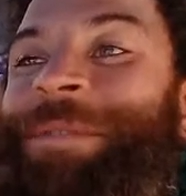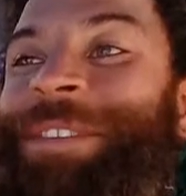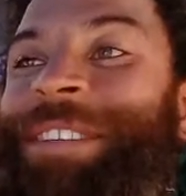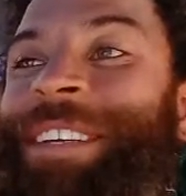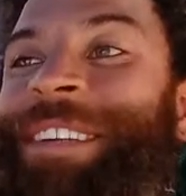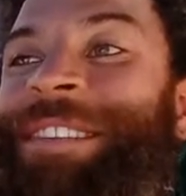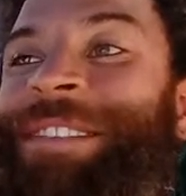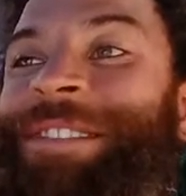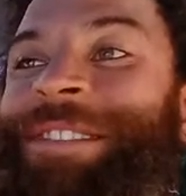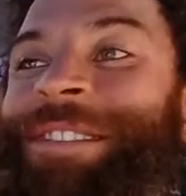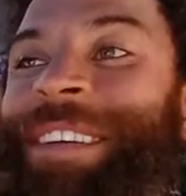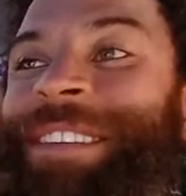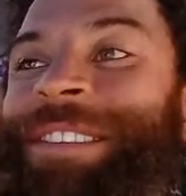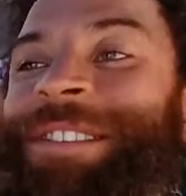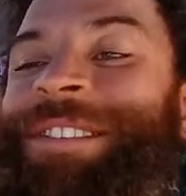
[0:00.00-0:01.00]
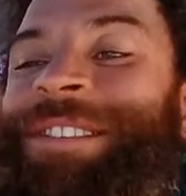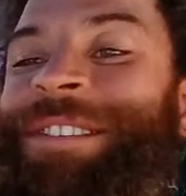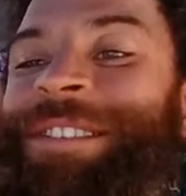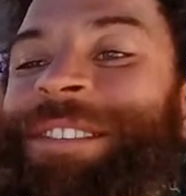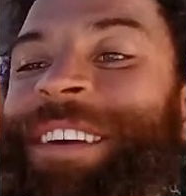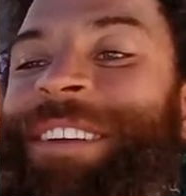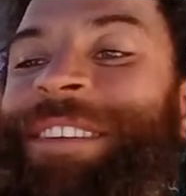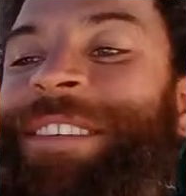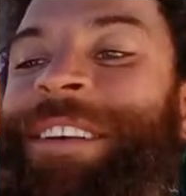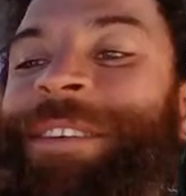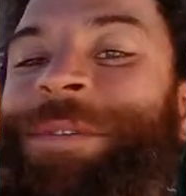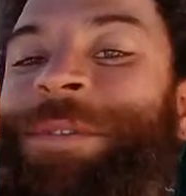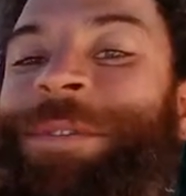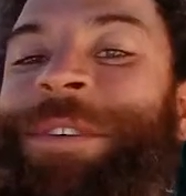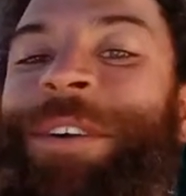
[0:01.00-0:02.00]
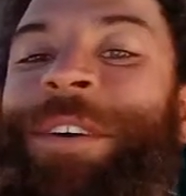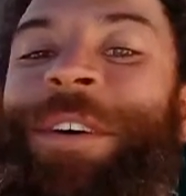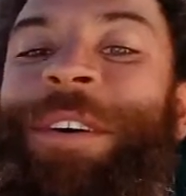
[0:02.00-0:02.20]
because that's just next level.